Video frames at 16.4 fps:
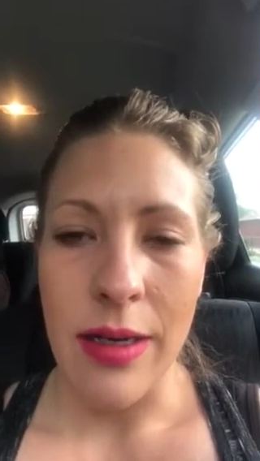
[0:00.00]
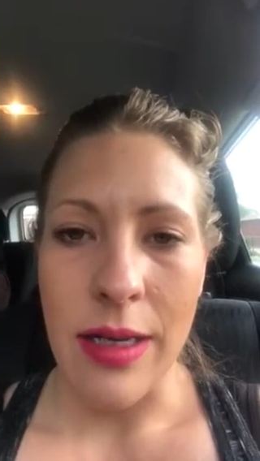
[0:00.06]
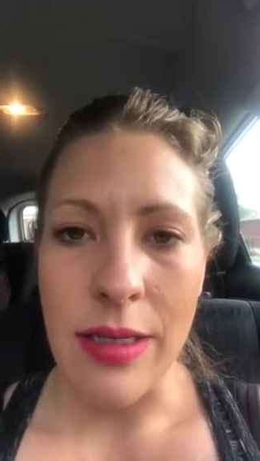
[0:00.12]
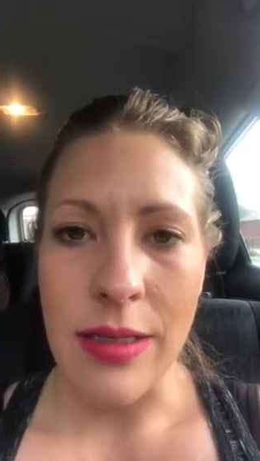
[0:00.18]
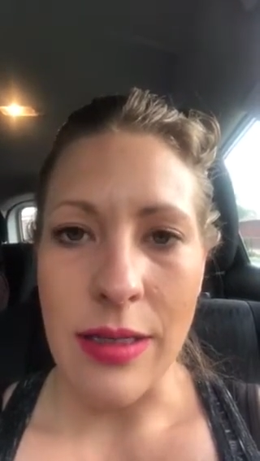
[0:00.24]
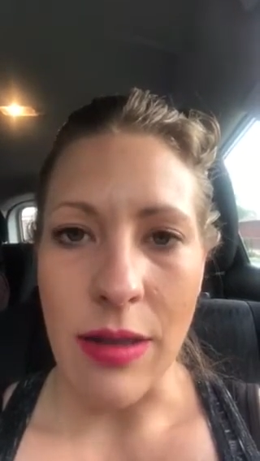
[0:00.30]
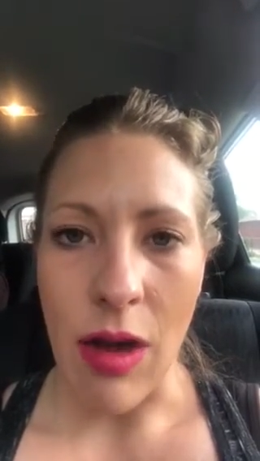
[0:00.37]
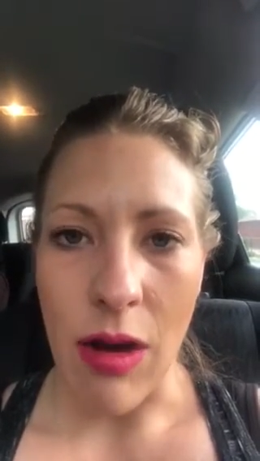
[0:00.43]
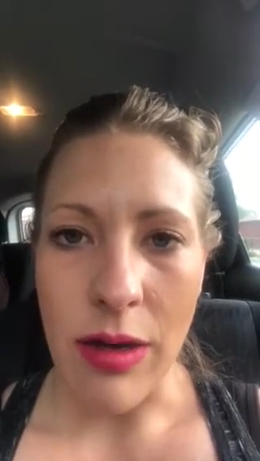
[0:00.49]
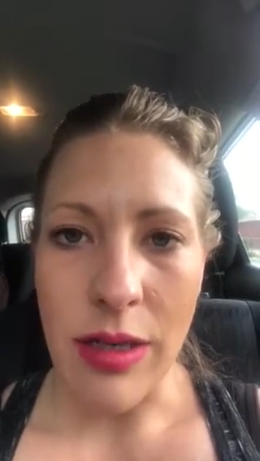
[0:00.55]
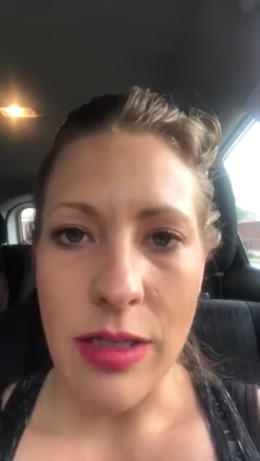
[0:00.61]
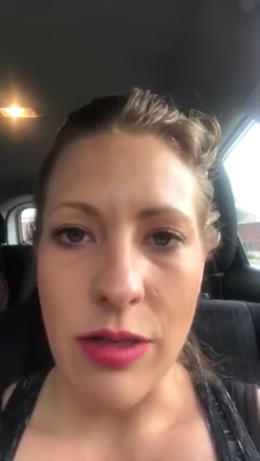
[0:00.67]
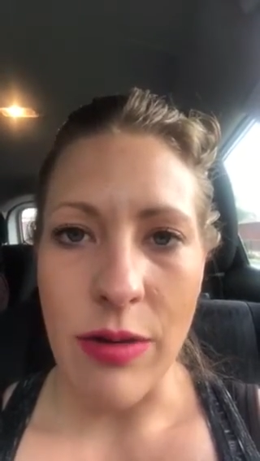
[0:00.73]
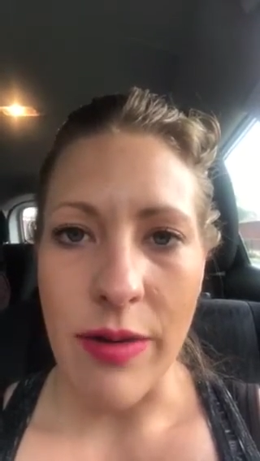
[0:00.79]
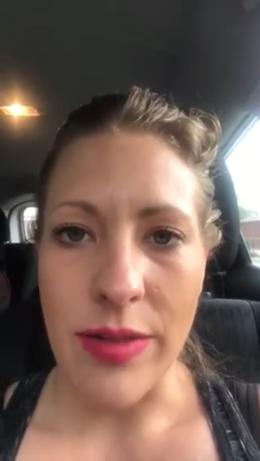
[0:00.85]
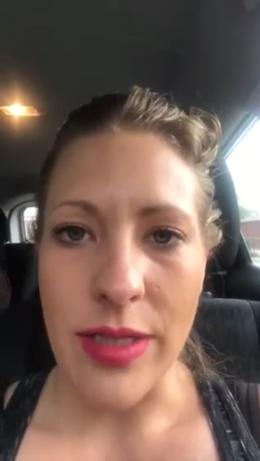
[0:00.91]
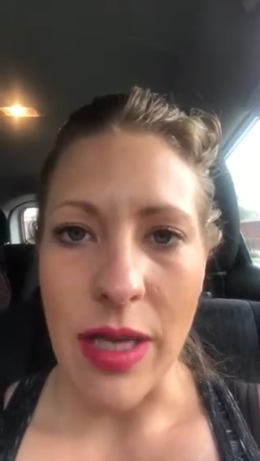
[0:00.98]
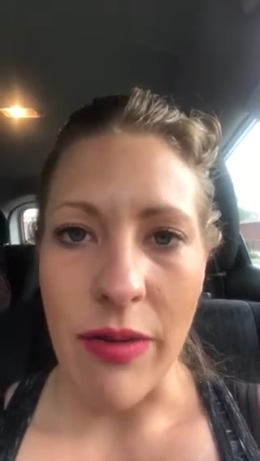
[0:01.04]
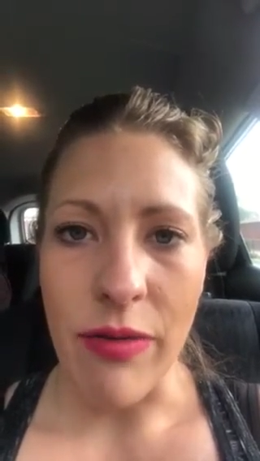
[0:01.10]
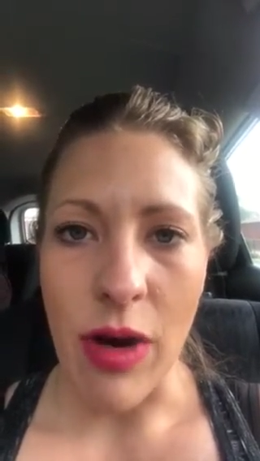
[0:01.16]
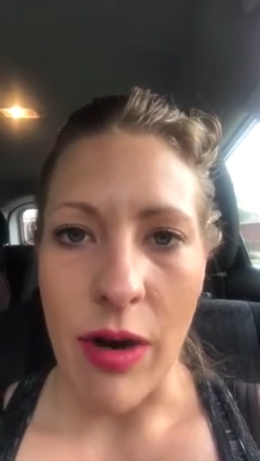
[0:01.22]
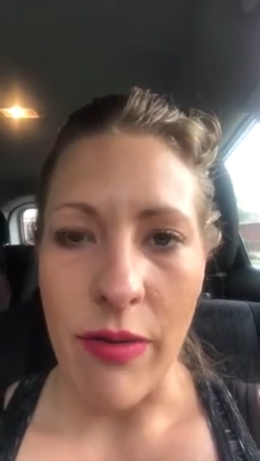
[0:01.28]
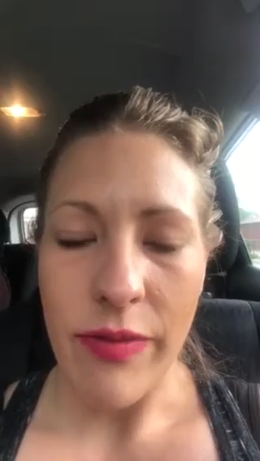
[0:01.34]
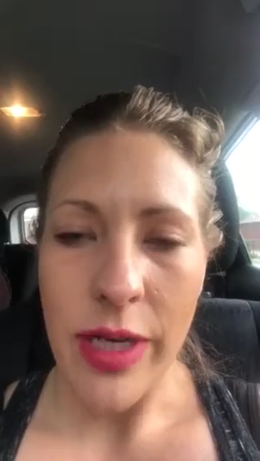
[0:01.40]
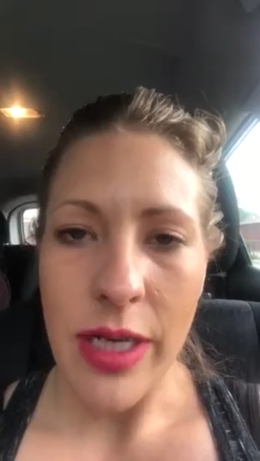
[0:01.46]
as long as you have self
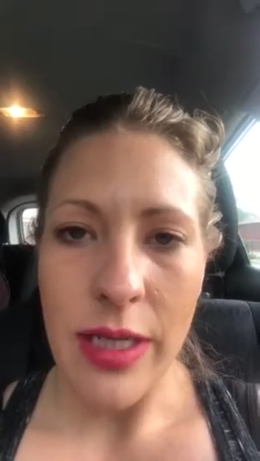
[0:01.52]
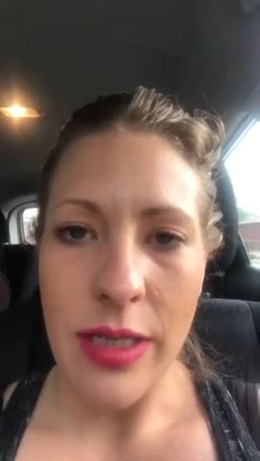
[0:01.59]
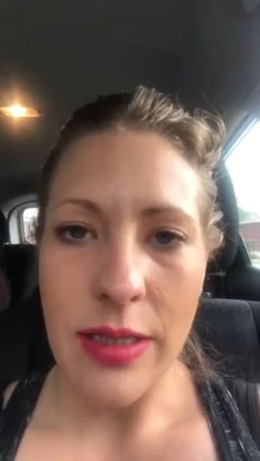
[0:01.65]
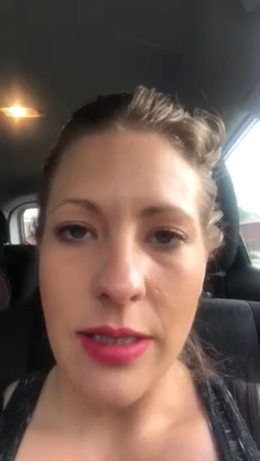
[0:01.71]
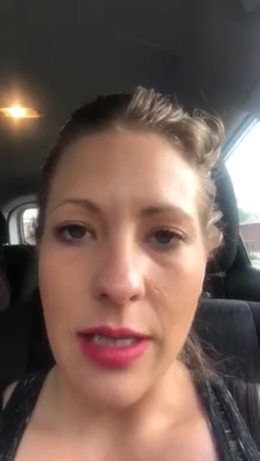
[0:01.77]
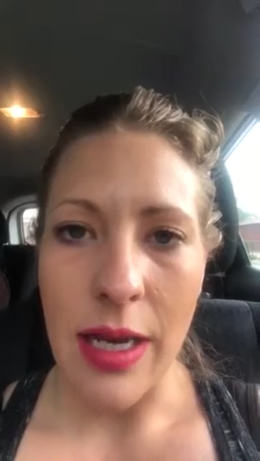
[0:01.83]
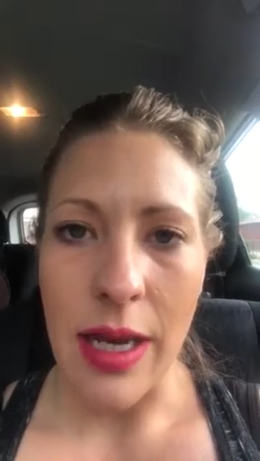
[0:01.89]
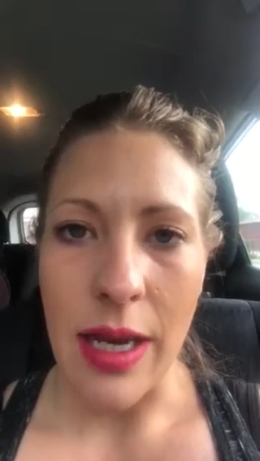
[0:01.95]
confidence